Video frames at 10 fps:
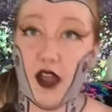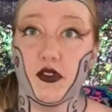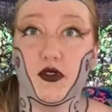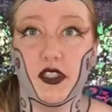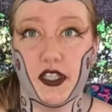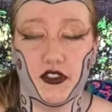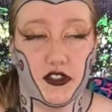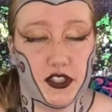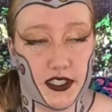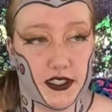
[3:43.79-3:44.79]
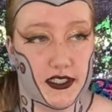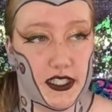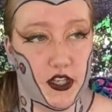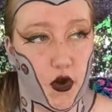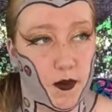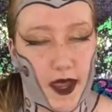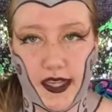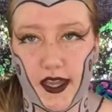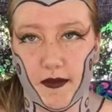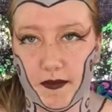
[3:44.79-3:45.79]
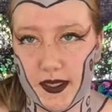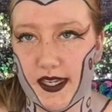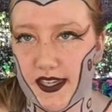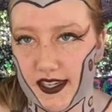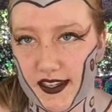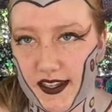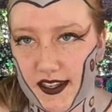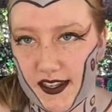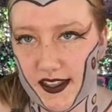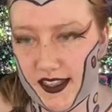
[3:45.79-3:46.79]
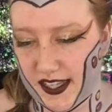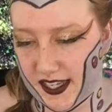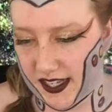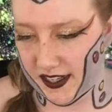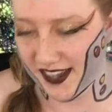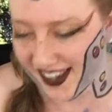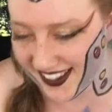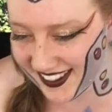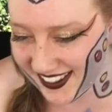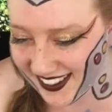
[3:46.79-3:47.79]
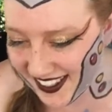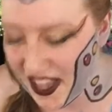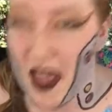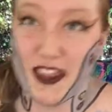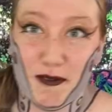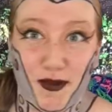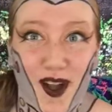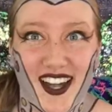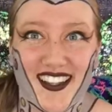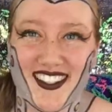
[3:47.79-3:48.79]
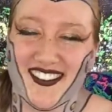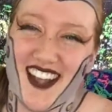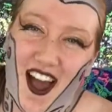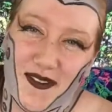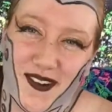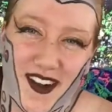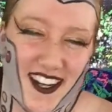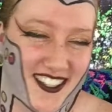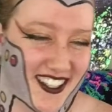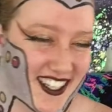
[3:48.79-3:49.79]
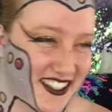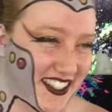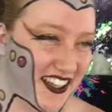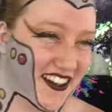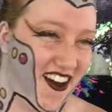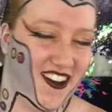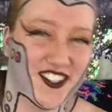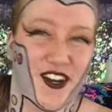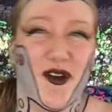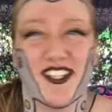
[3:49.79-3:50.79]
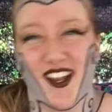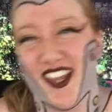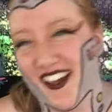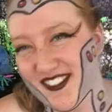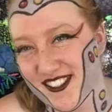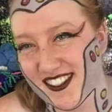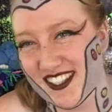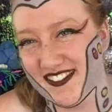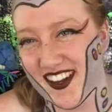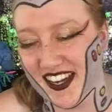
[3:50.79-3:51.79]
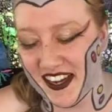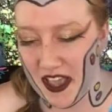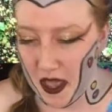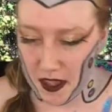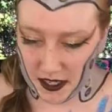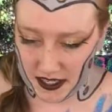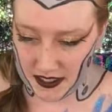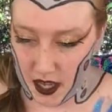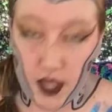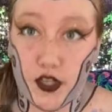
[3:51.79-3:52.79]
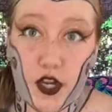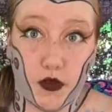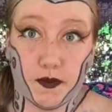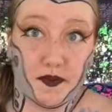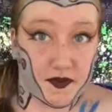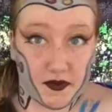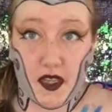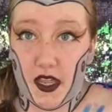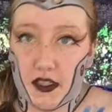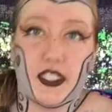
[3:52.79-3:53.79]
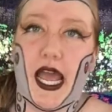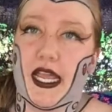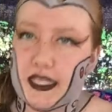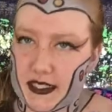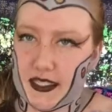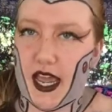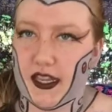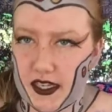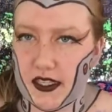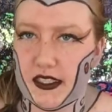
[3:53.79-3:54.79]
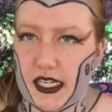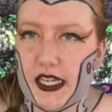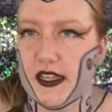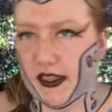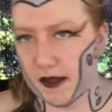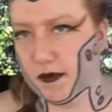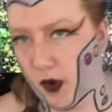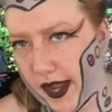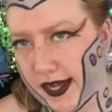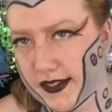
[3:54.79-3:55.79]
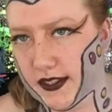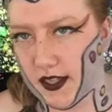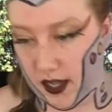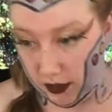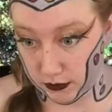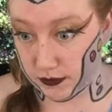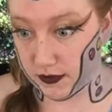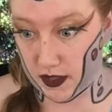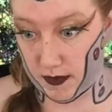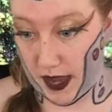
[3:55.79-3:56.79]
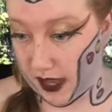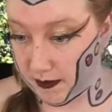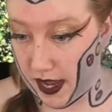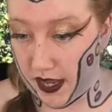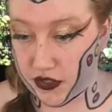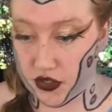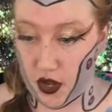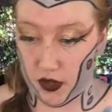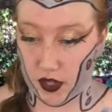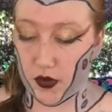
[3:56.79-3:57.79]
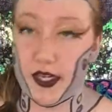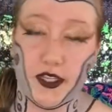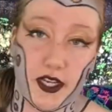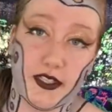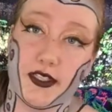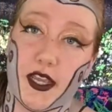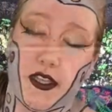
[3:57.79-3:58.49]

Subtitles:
it was really interesting to see Omega be the the brains of the operation, as Sid calls her, which I thought was really funny, because, you know, Tech is technically the brains of the Bad Batch, although he does say in